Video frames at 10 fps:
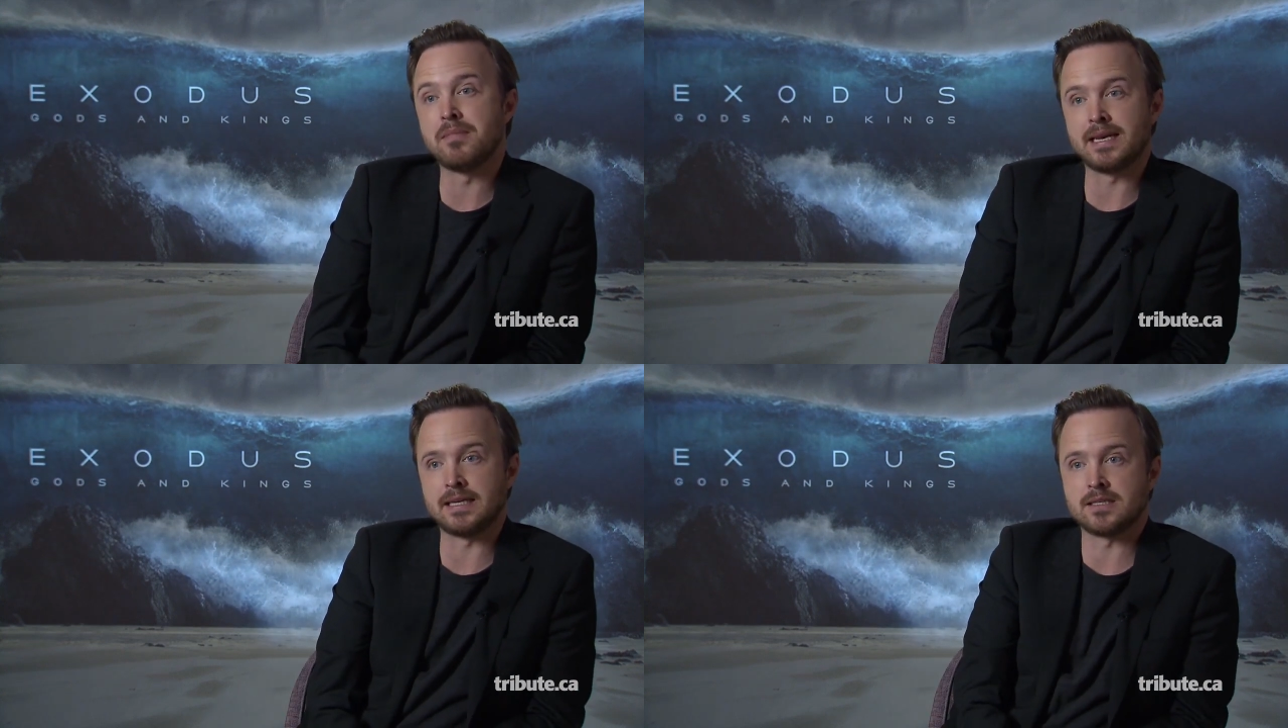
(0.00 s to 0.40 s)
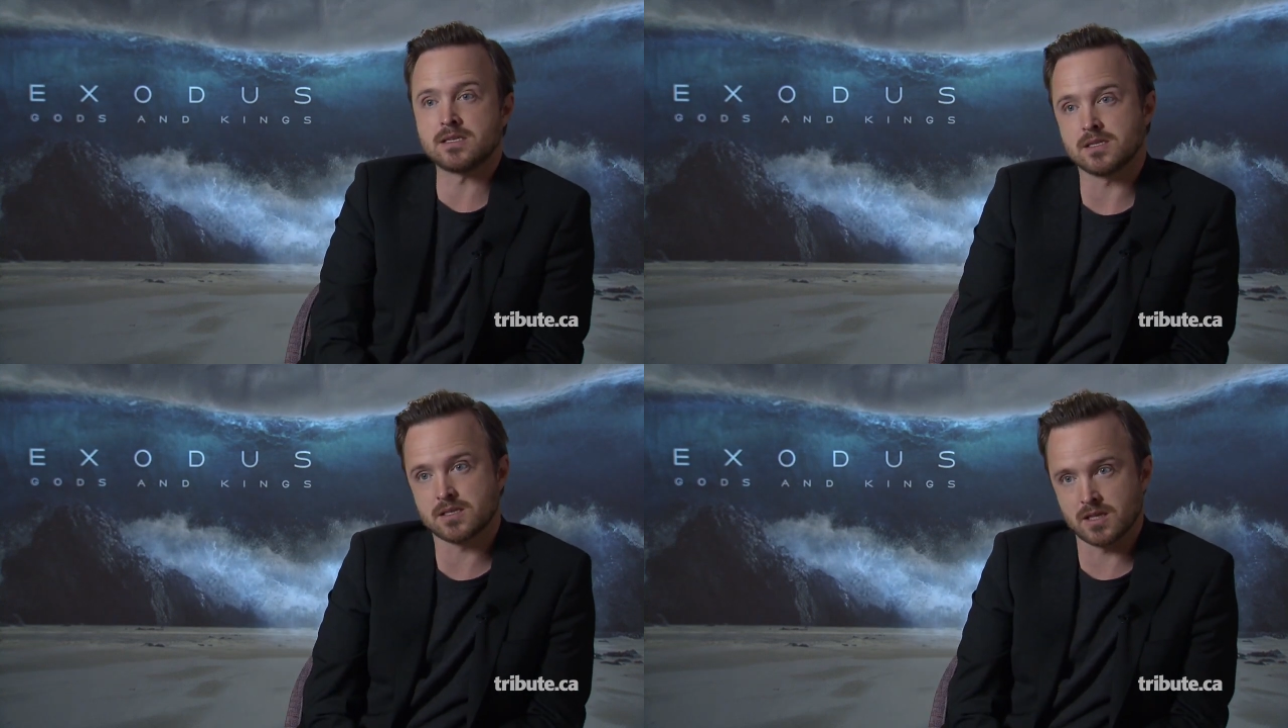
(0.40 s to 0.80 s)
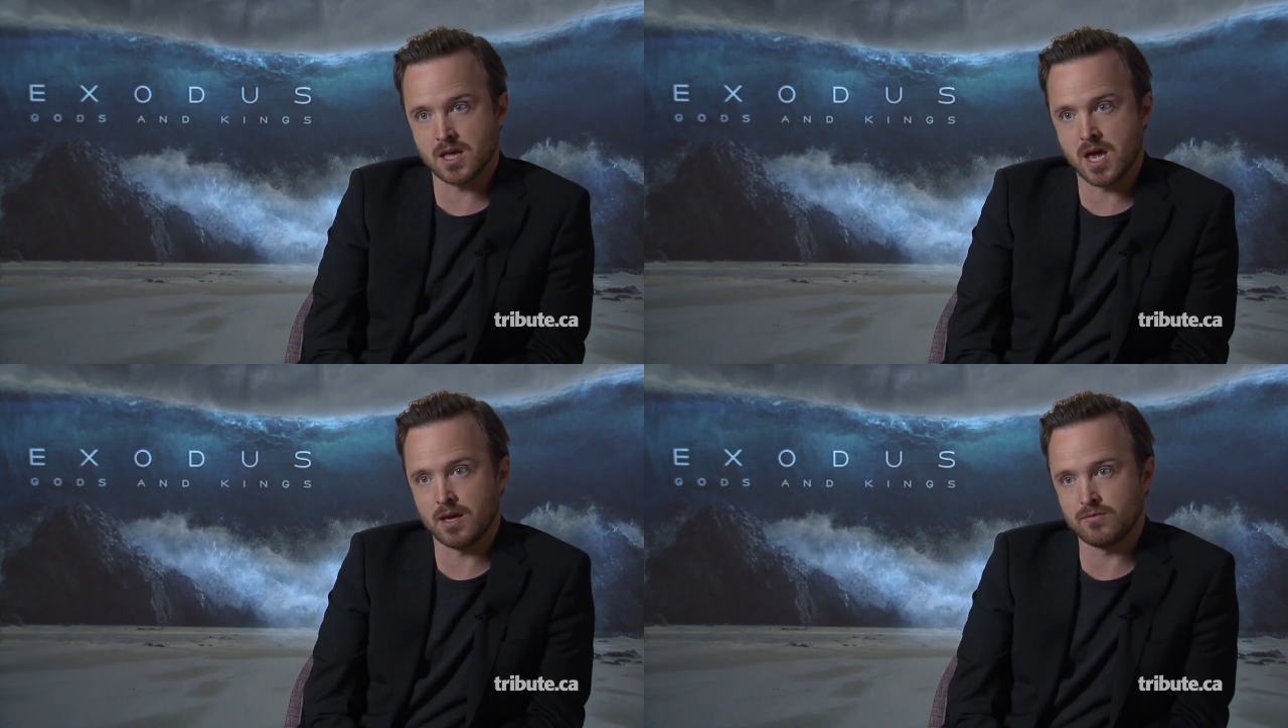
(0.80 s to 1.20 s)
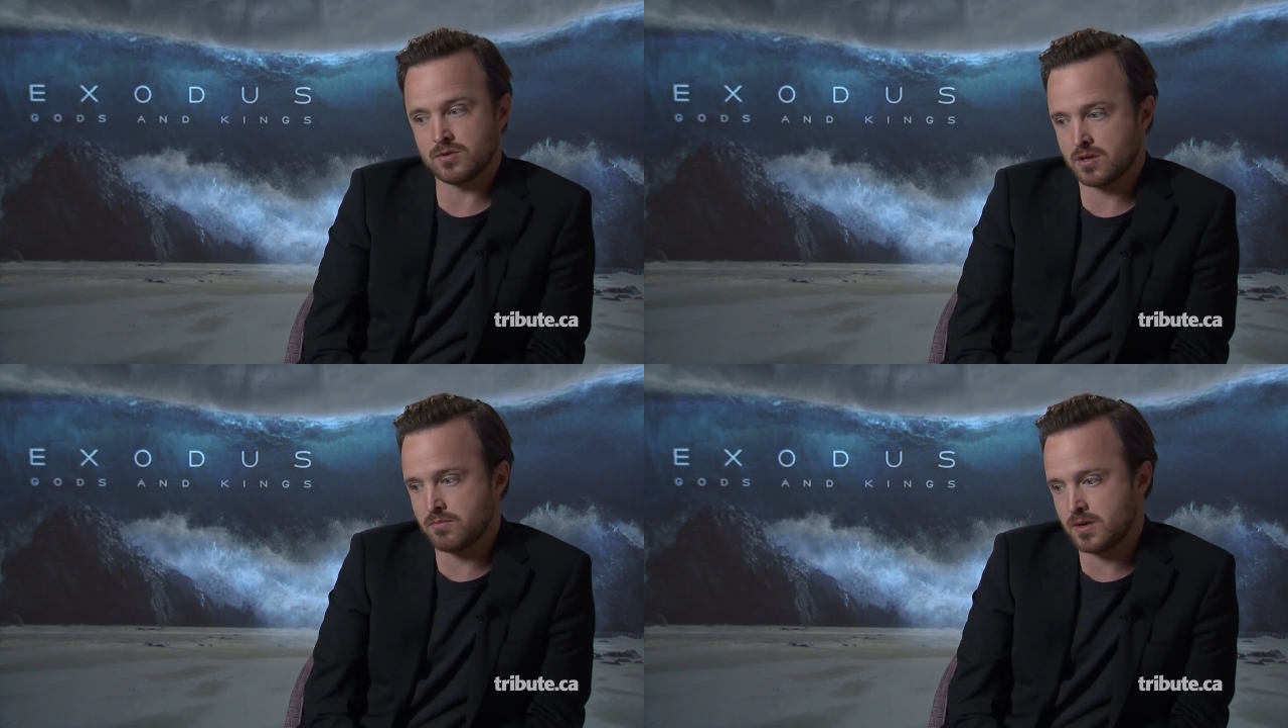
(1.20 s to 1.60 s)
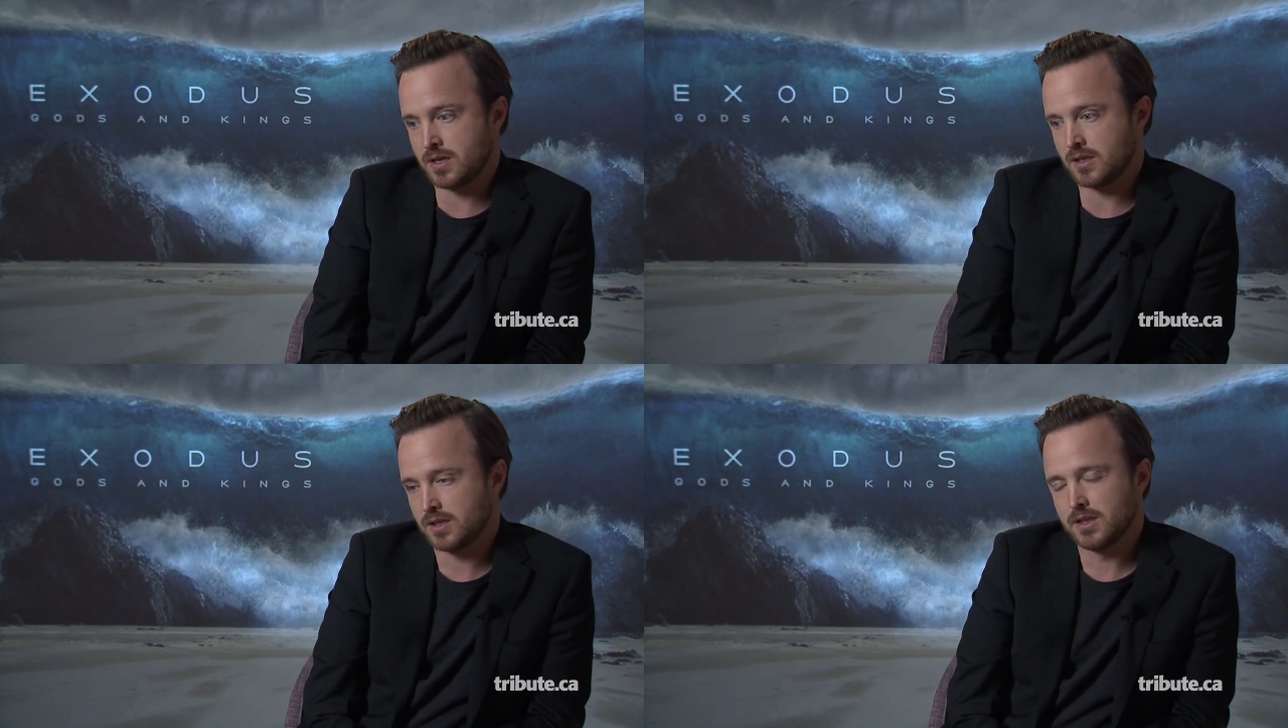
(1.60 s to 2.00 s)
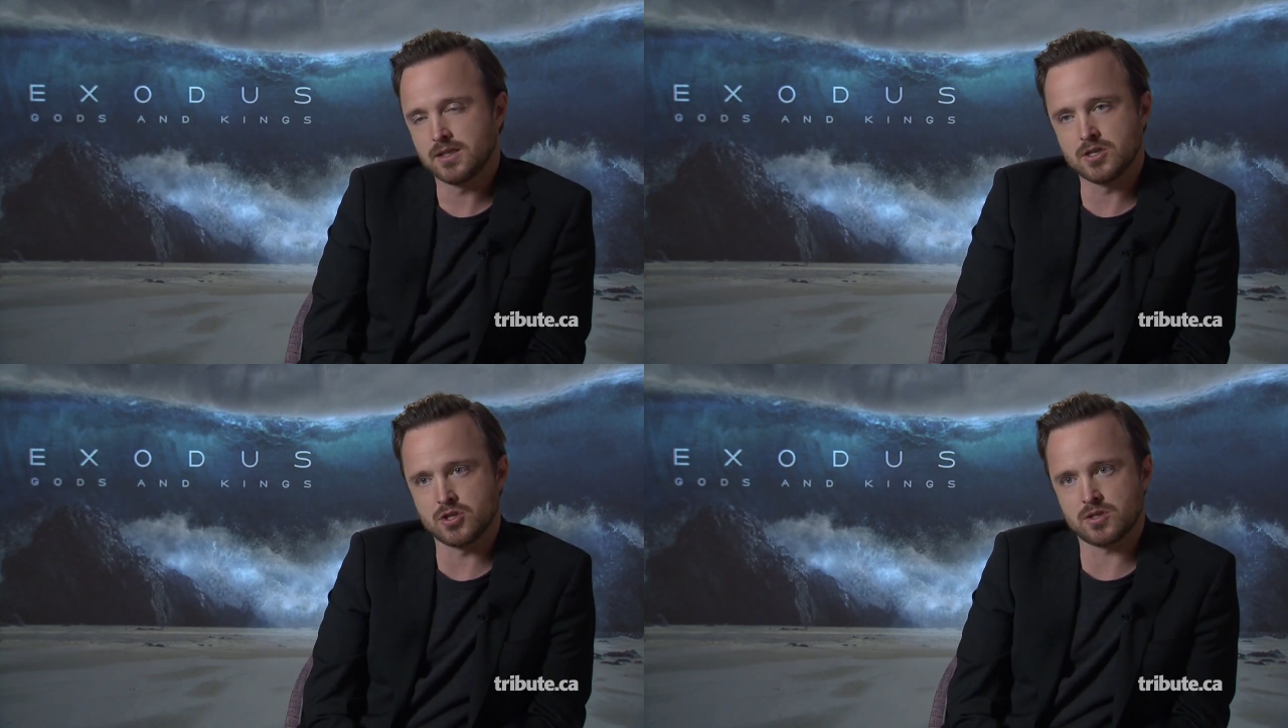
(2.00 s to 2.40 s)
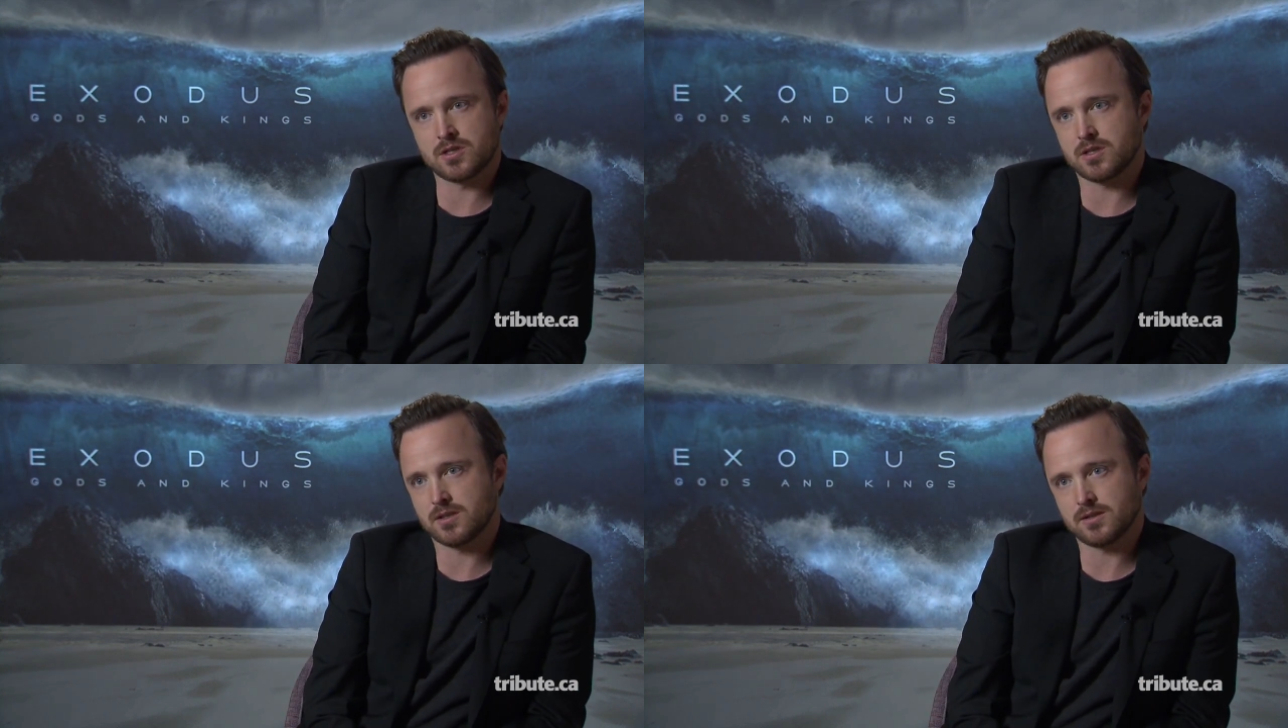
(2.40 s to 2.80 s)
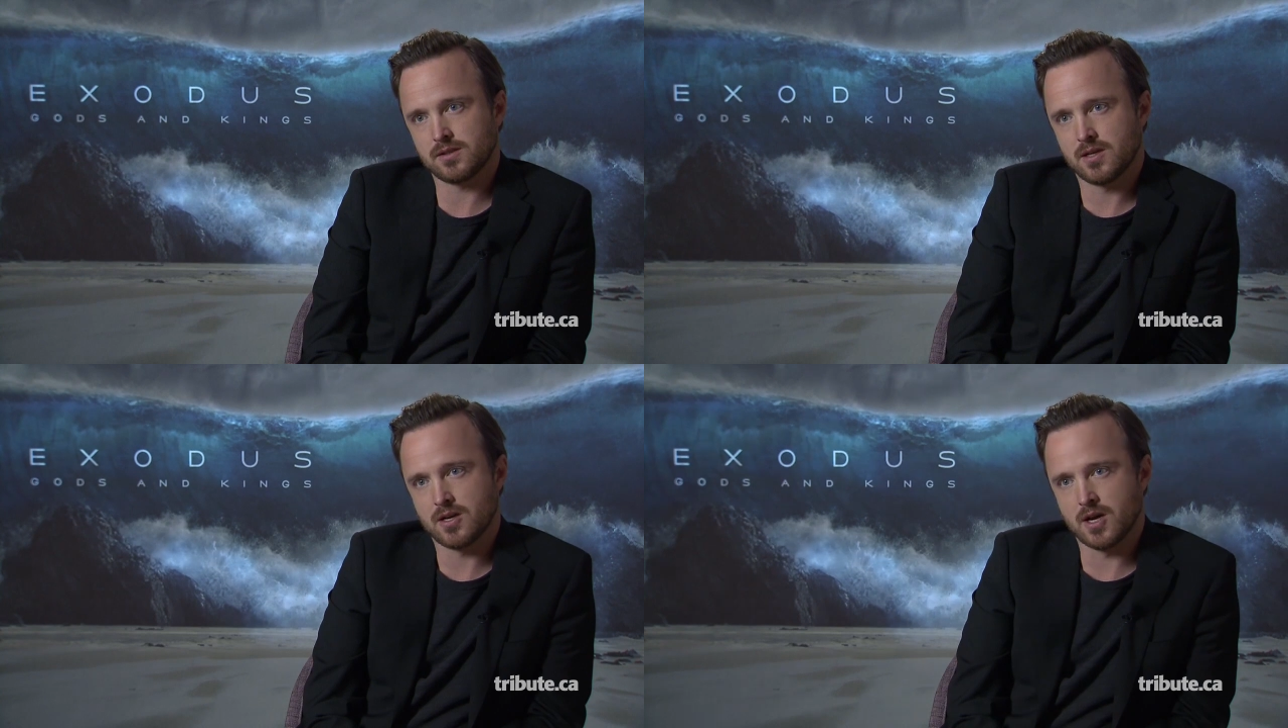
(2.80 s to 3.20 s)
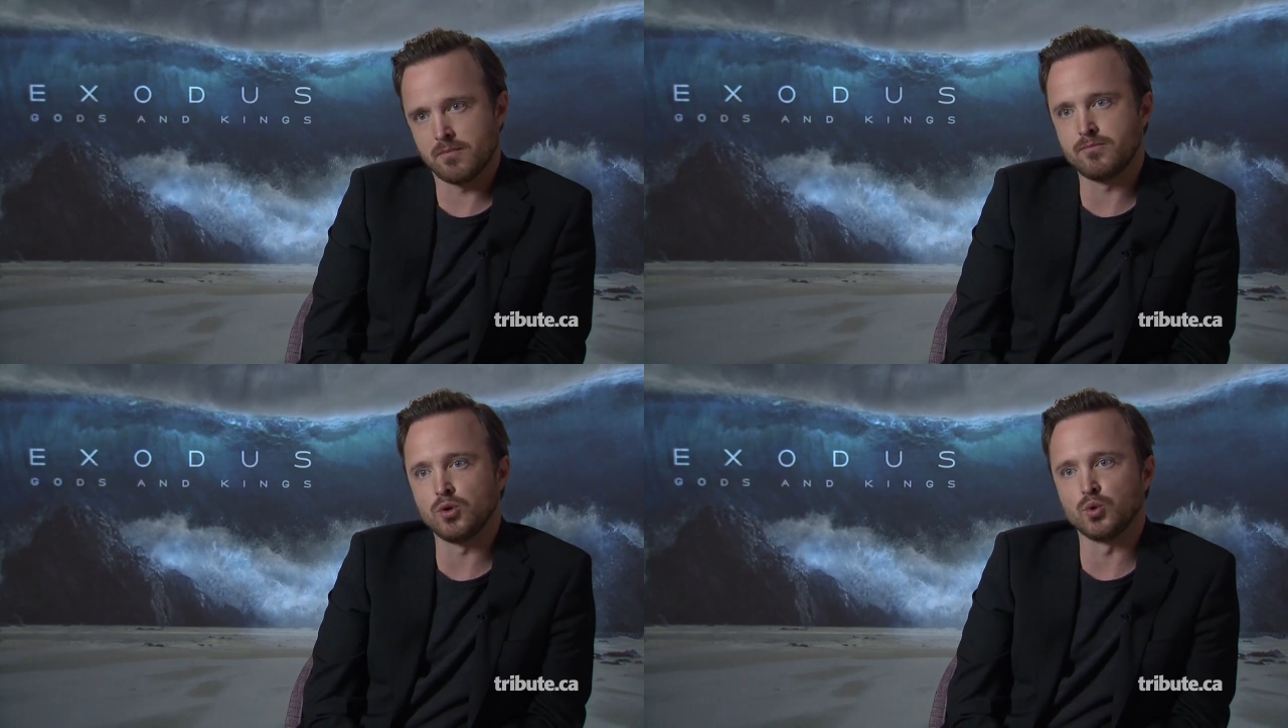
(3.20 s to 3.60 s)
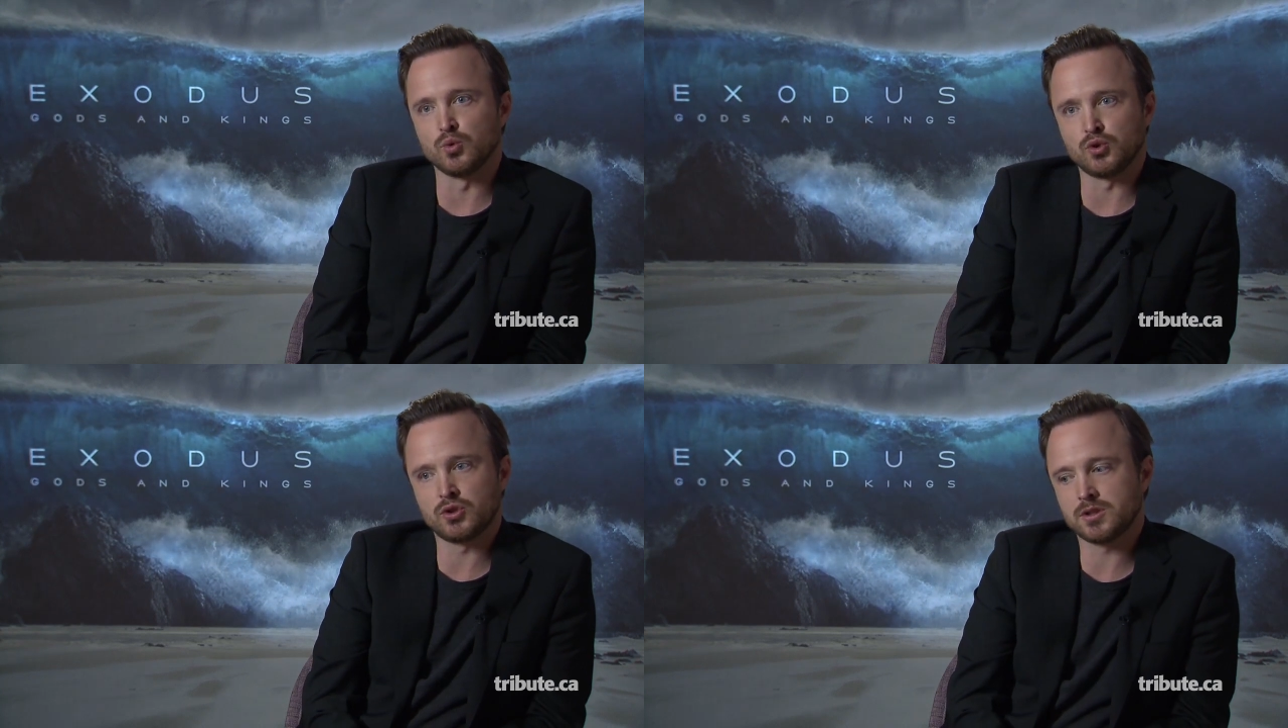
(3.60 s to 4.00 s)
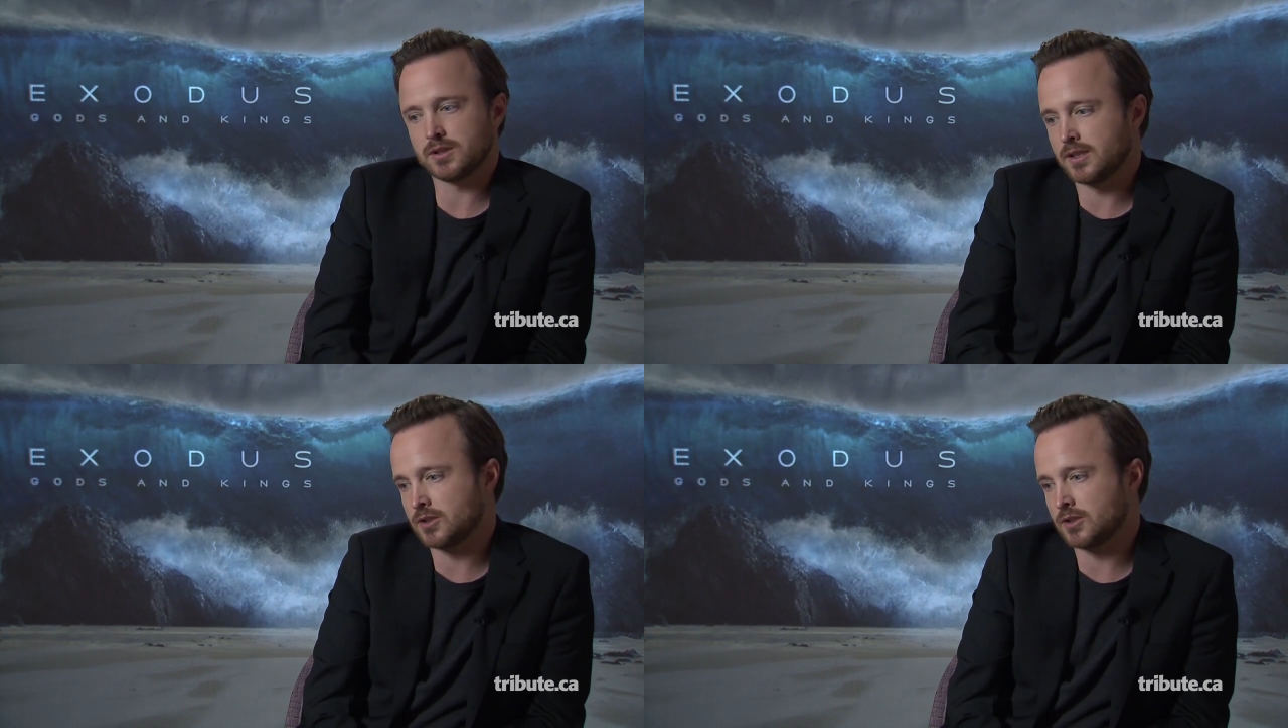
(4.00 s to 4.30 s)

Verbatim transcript: many slaves to be just abused.